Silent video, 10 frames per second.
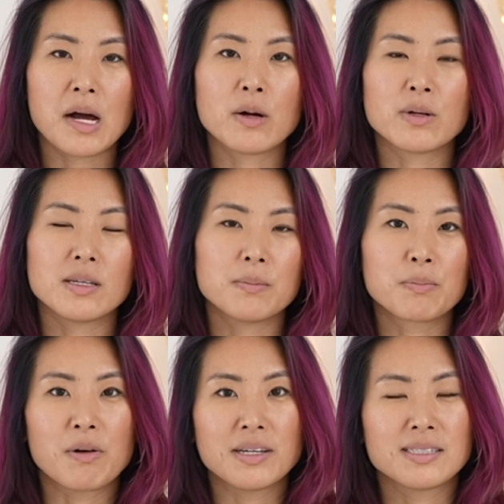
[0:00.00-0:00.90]
how he
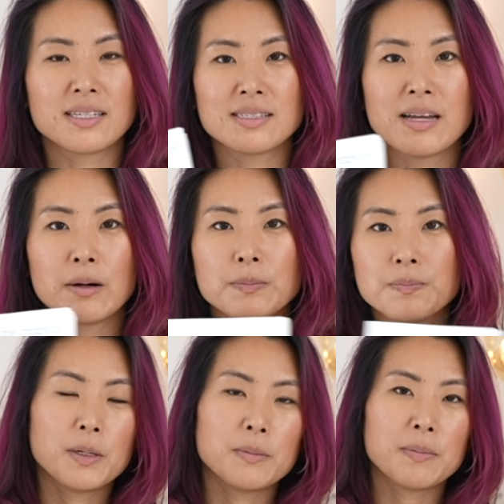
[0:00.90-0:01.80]
breaks things down.
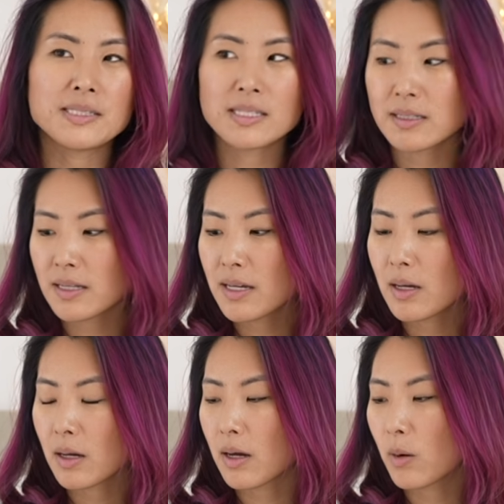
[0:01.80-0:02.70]
But
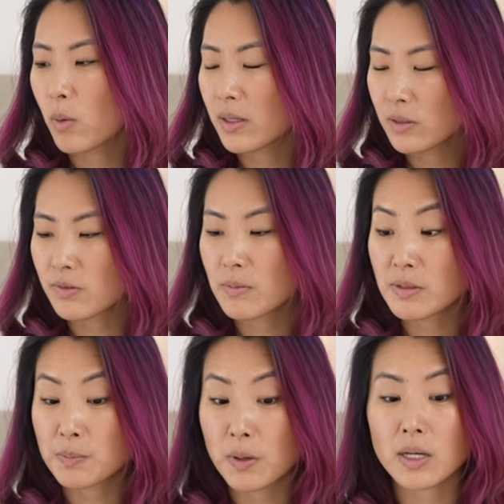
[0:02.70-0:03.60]
basically, what I learned from
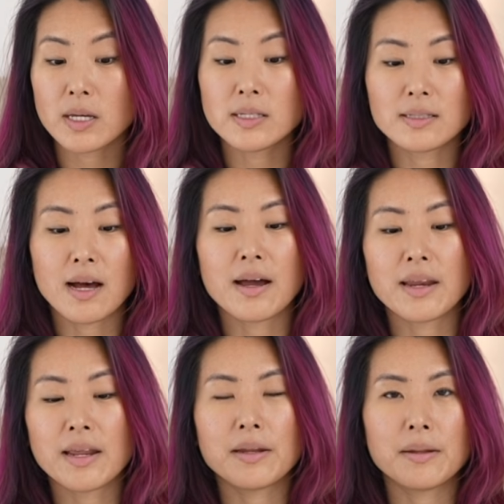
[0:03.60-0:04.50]
this book is that
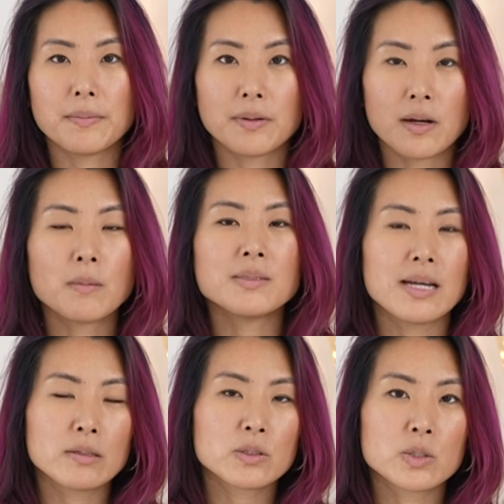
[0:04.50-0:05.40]
it comes
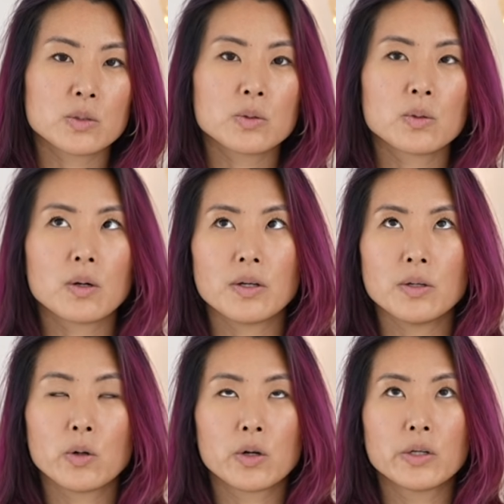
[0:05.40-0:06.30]
down to
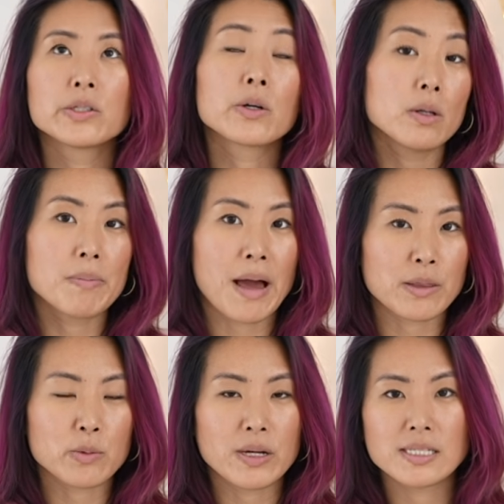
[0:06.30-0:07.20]
your neural
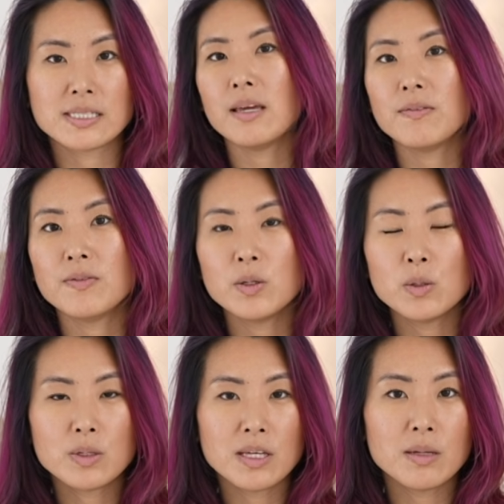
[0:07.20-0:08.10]
pathways. If
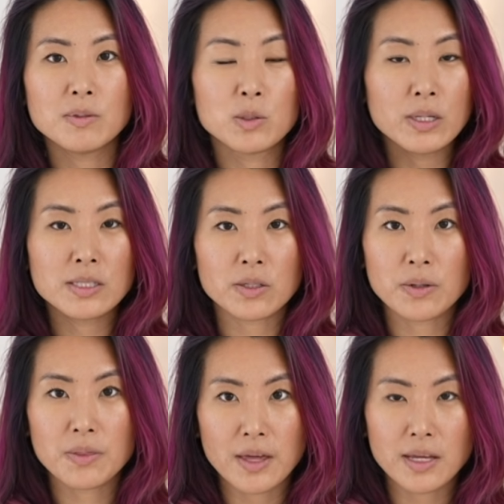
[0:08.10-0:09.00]
you keep doing
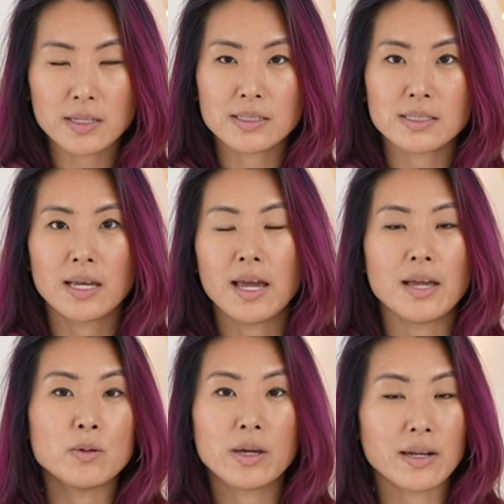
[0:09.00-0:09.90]
certain things
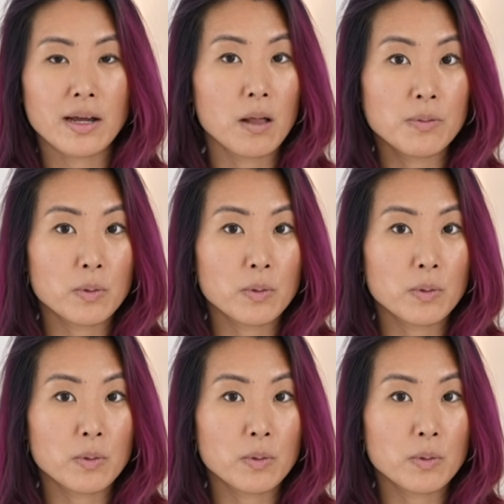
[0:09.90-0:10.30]
and you can't help